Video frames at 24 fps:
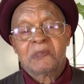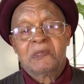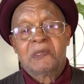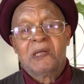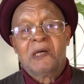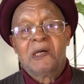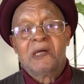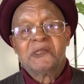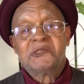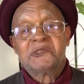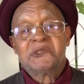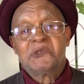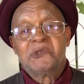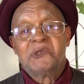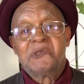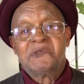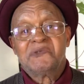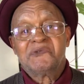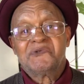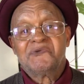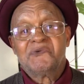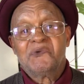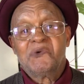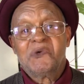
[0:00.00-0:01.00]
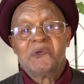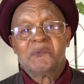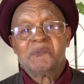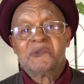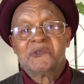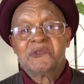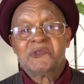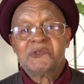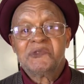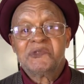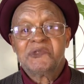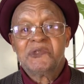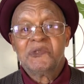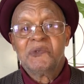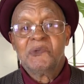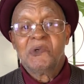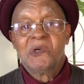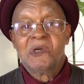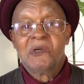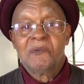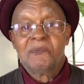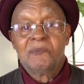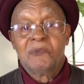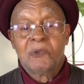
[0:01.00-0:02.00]
God transforms
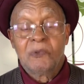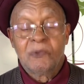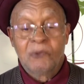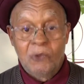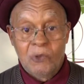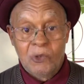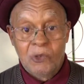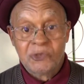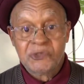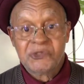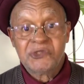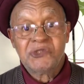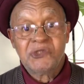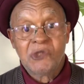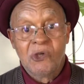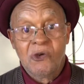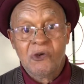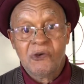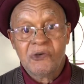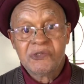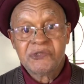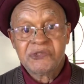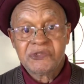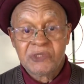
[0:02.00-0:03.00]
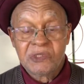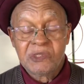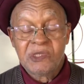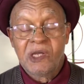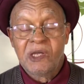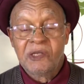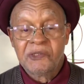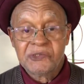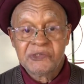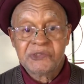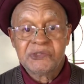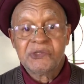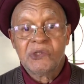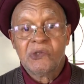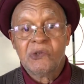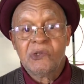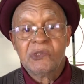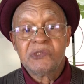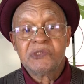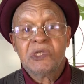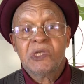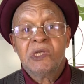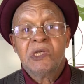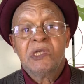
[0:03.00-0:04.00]
into, or Source, the God of
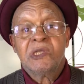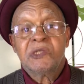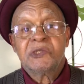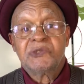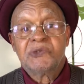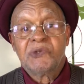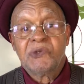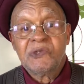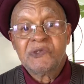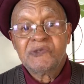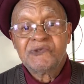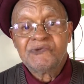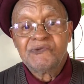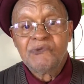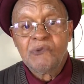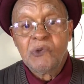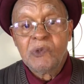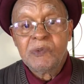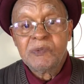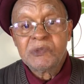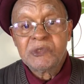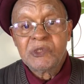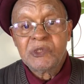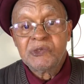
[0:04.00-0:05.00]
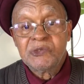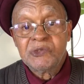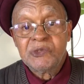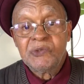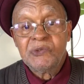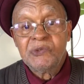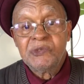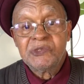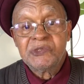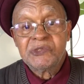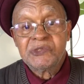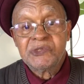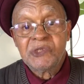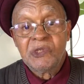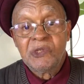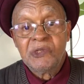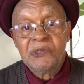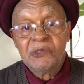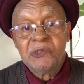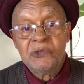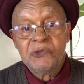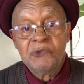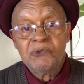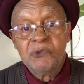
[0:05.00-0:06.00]
Source, transforms into his
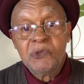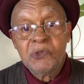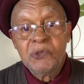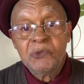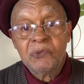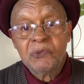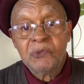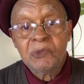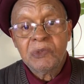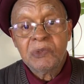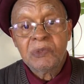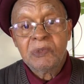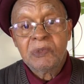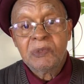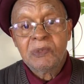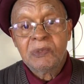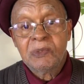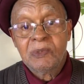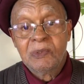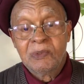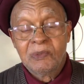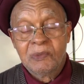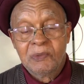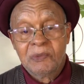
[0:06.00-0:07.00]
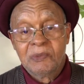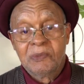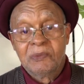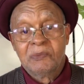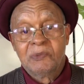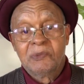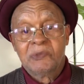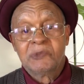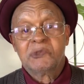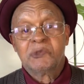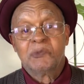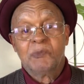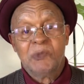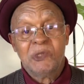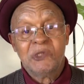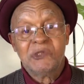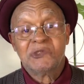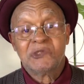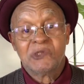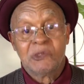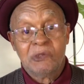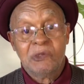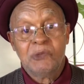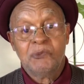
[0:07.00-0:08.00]
son Heru, which
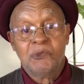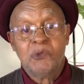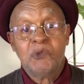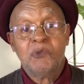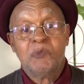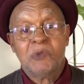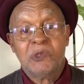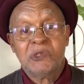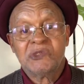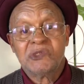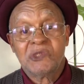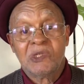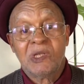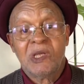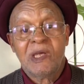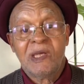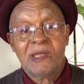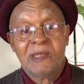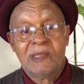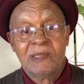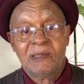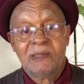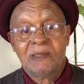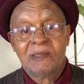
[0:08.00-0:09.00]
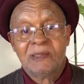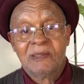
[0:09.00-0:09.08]
means, Heru means light.